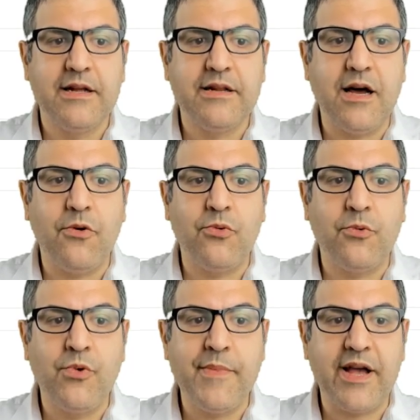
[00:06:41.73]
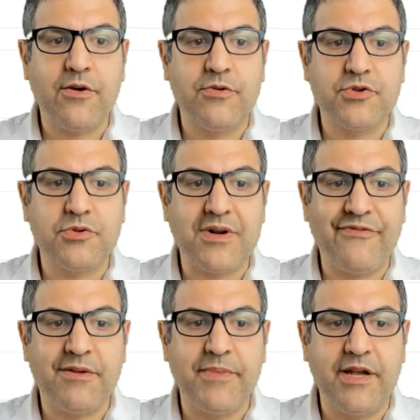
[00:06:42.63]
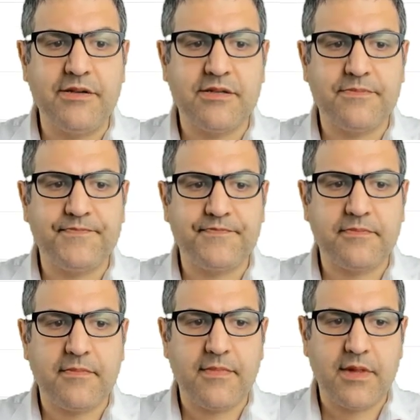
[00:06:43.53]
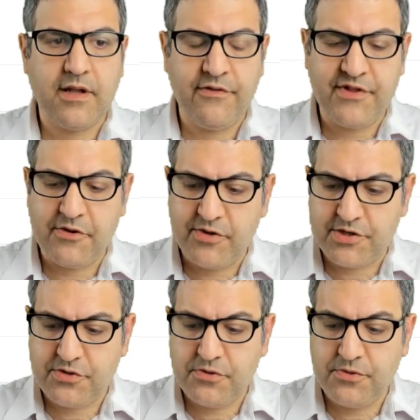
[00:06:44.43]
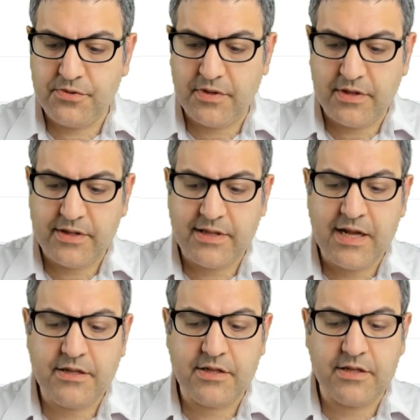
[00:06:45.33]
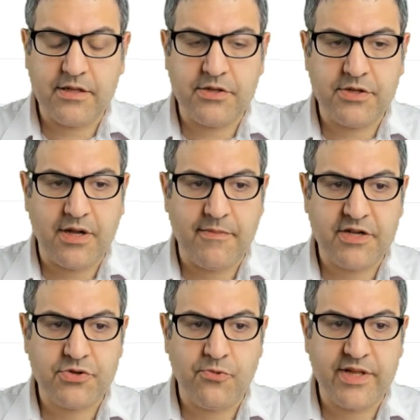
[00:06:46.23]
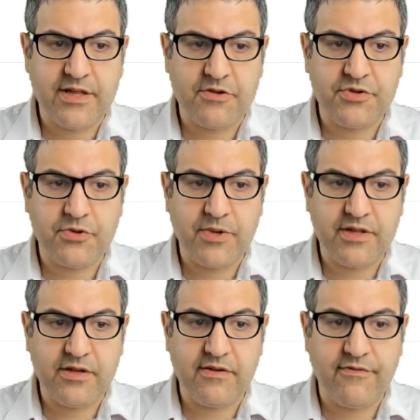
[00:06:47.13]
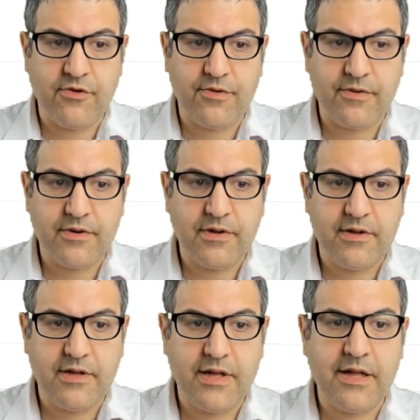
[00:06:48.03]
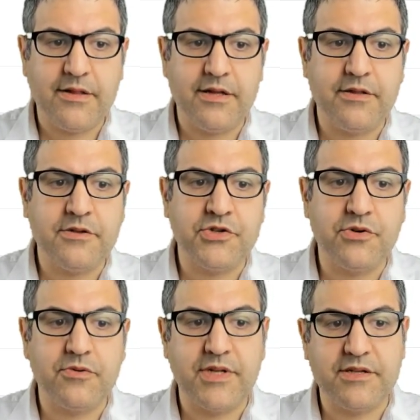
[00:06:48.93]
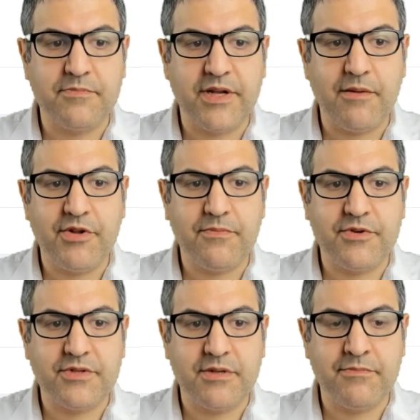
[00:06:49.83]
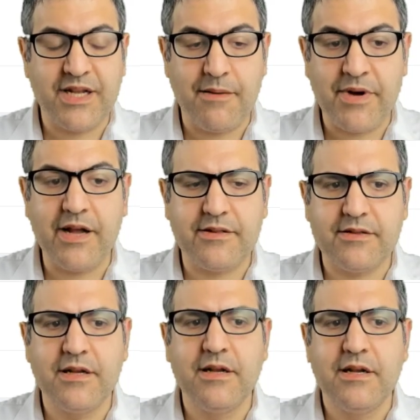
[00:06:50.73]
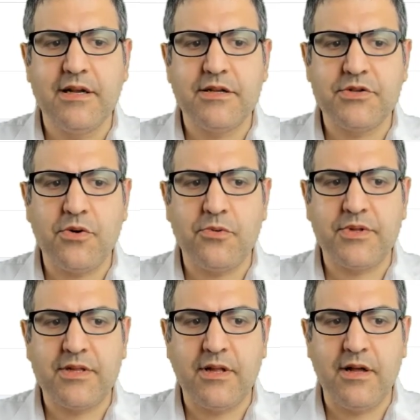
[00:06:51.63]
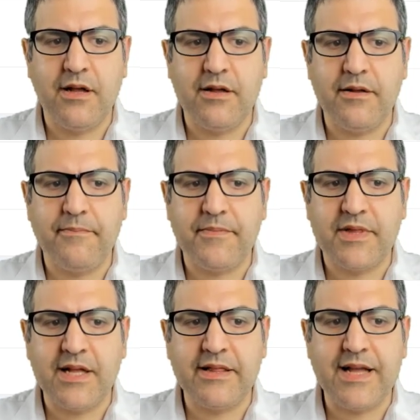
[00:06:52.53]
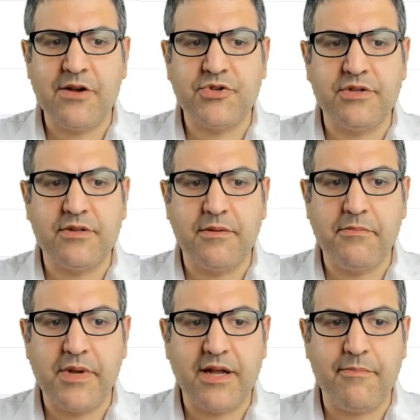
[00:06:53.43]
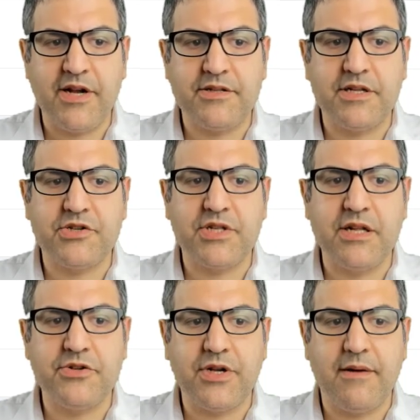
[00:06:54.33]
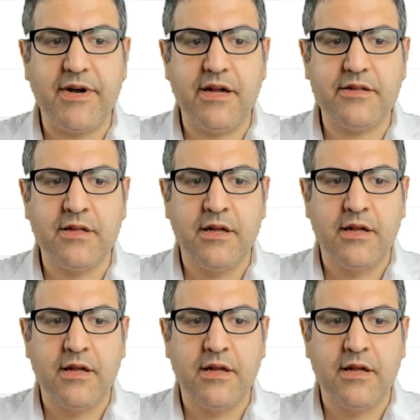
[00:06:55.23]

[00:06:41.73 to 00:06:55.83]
Now we make also traffic based. If they reach to 10 GB, so 1024 and then 0, that's megabyte. So 10,000 megabyte, that's 10 GB.